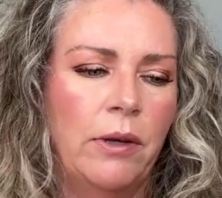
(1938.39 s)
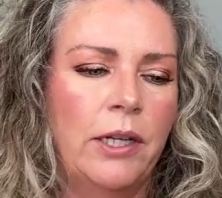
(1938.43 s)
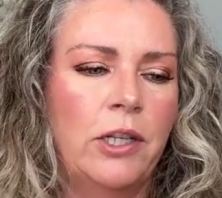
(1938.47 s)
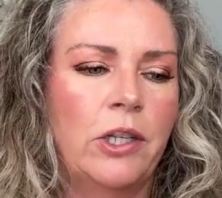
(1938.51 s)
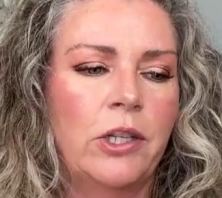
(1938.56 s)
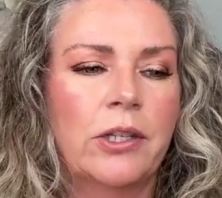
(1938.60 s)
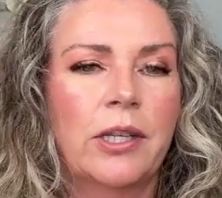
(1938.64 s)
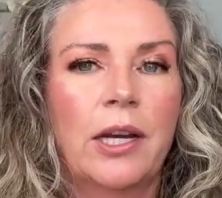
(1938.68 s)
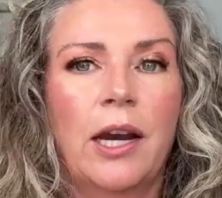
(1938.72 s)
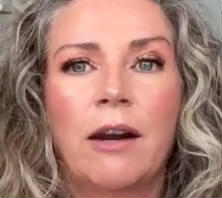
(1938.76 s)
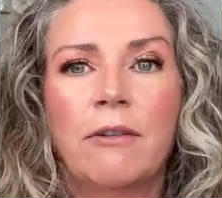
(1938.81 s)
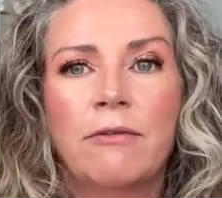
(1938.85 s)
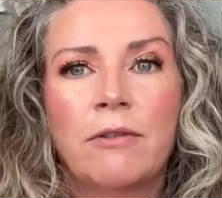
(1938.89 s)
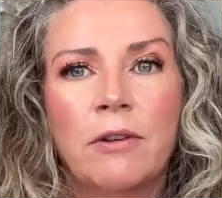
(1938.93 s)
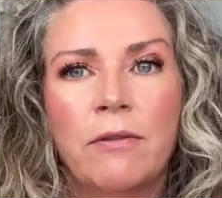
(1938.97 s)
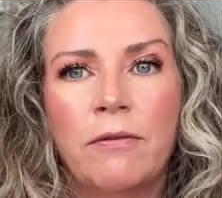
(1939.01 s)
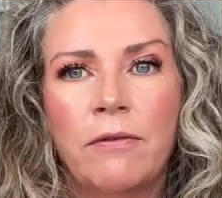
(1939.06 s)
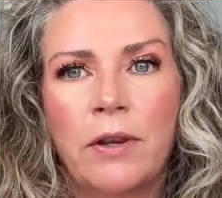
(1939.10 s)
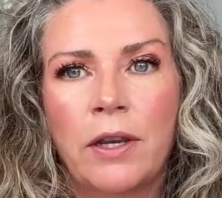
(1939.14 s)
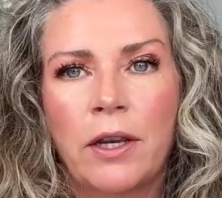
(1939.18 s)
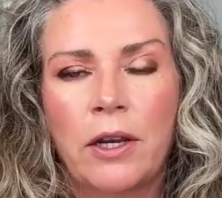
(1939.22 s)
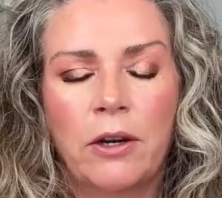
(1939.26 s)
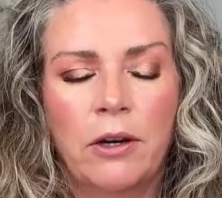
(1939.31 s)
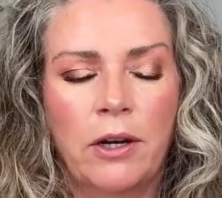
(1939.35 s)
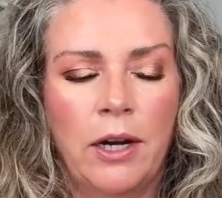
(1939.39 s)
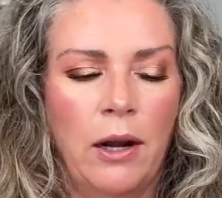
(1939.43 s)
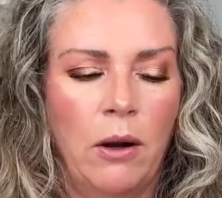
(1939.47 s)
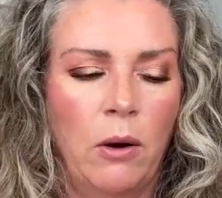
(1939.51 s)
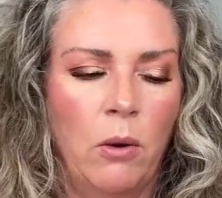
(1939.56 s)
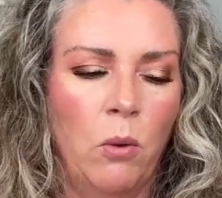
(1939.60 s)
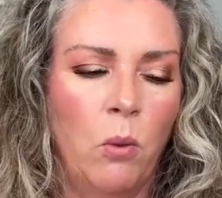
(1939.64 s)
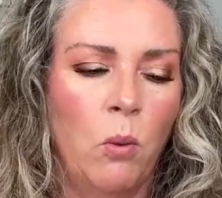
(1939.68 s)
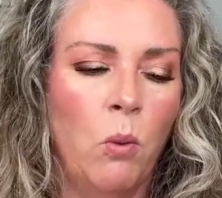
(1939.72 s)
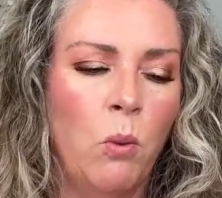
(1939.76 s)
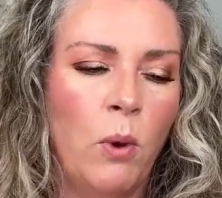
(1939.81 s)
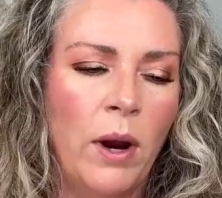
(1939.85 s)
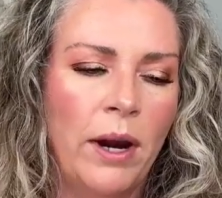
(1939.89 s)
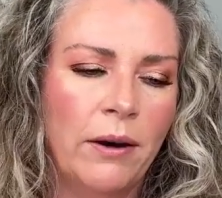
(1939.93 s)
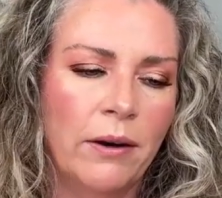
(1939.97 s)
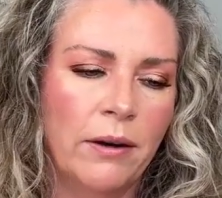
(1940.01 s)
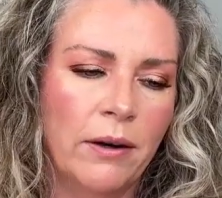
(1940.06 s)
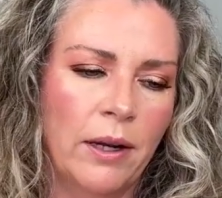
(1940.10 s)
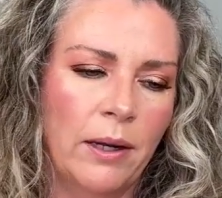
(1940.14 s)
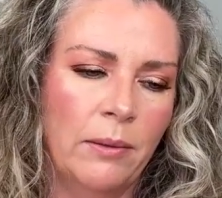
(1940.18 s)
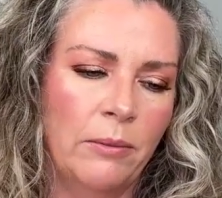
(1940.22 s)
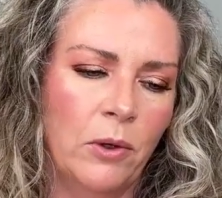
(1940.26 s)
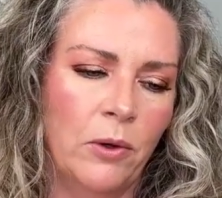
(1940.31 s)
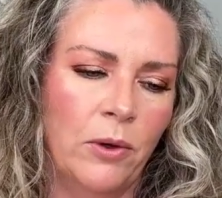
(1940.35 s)
I just have to figure out
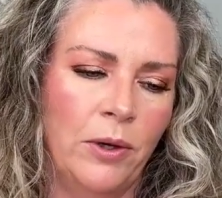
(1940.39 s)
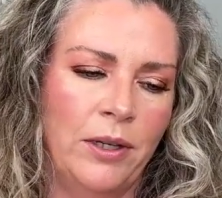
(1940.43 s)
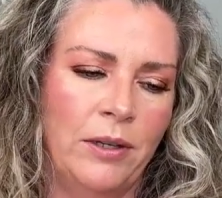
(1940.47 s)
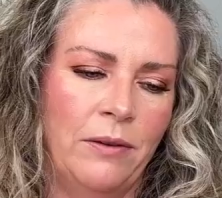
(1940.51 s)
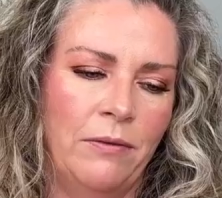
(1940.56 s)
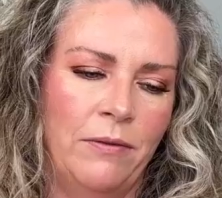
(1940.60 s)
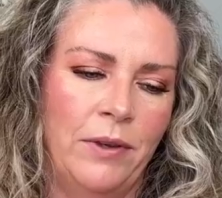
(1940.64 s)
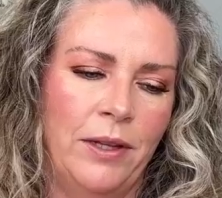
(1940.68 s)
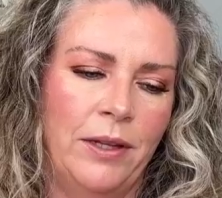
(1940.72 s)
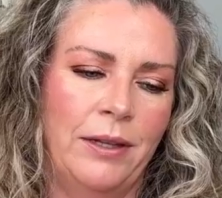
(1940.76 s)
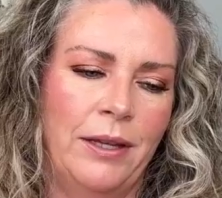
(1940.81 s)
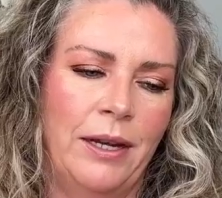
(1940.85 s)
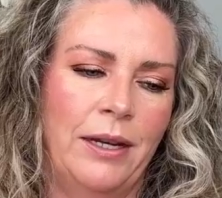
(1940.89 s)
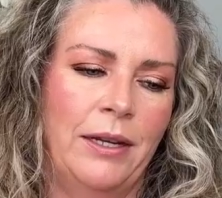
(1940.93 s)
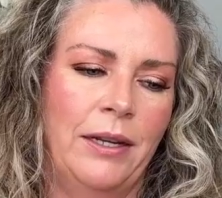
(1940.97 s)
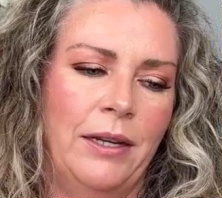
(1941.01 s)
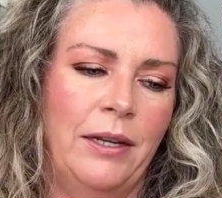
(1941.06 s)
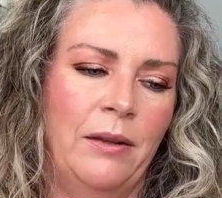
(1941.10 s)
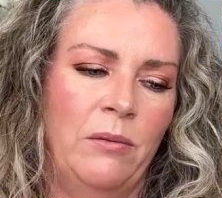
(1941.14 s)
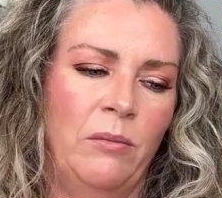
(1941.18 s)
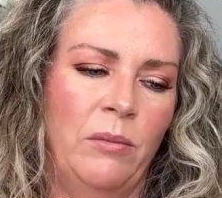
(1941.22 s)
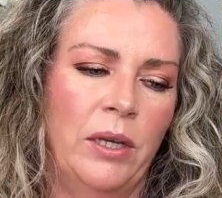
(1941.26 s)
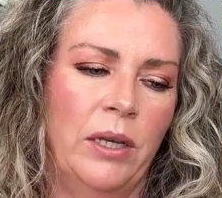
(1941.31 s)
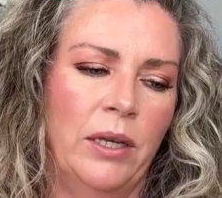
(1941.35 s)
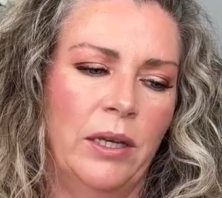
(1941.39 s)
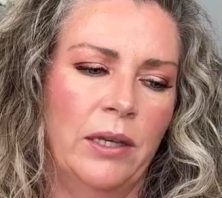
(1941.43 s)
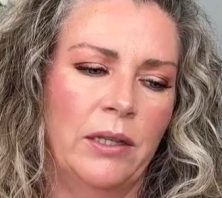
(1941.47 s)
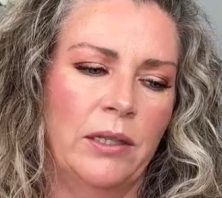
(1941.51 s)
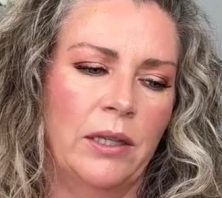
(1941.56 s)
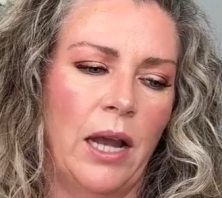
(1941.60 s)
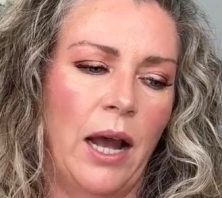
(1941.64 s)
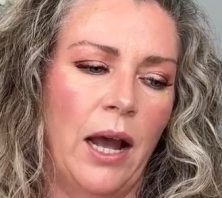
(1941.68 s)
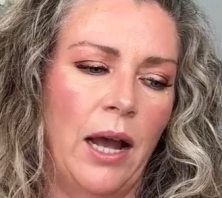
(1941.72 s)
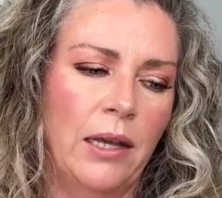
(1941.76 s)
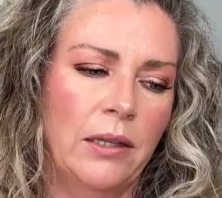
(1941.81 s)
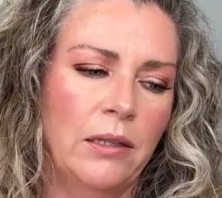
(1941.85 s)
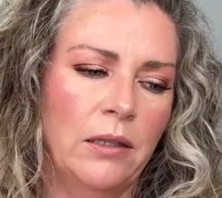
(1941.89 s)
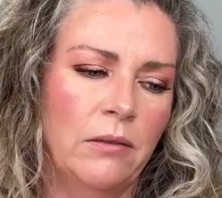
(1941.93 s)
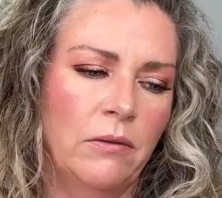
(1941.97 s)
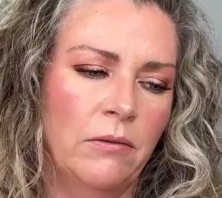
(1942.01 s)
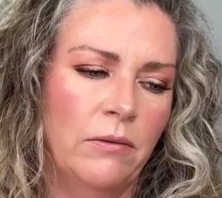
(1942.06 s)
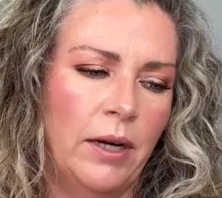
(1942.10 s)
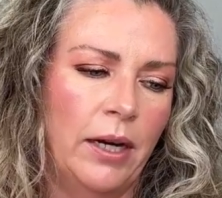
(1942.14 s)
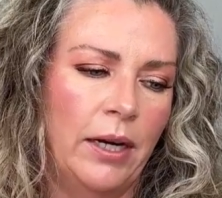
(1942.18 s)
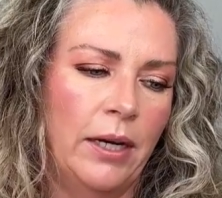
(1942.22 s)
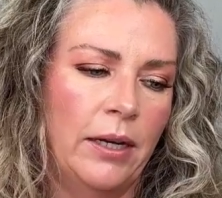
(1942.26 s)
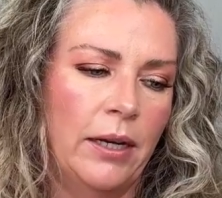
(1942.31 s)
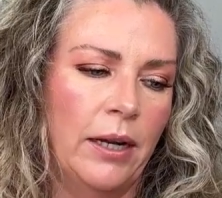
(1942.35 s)
where I'm going to fit that in because as
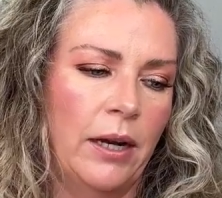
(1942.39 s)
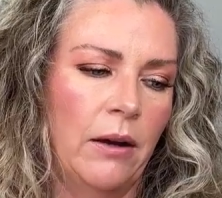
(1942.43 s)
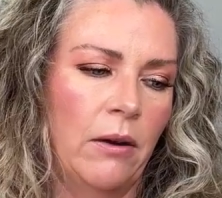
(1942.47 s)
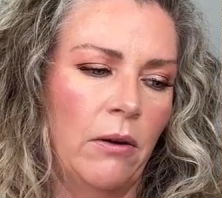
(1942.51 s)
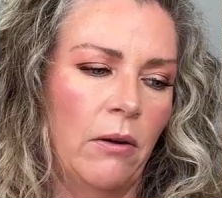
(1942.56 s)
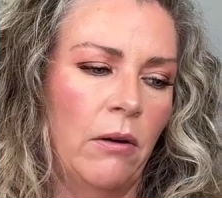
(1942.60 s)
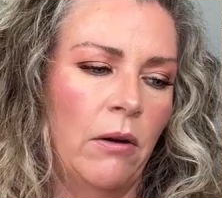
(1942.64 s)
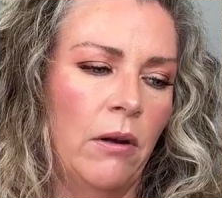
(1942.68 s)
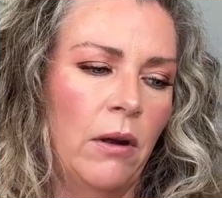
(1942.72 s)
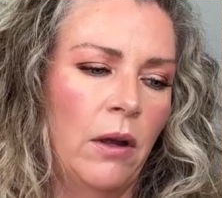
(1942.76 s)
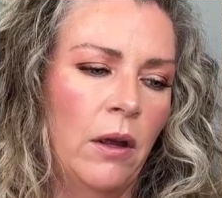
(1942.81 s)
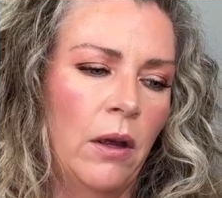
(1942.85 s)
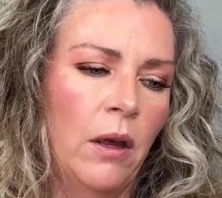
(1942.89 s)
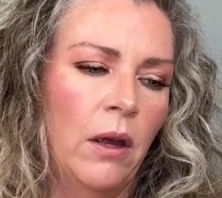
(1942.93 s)
of right now,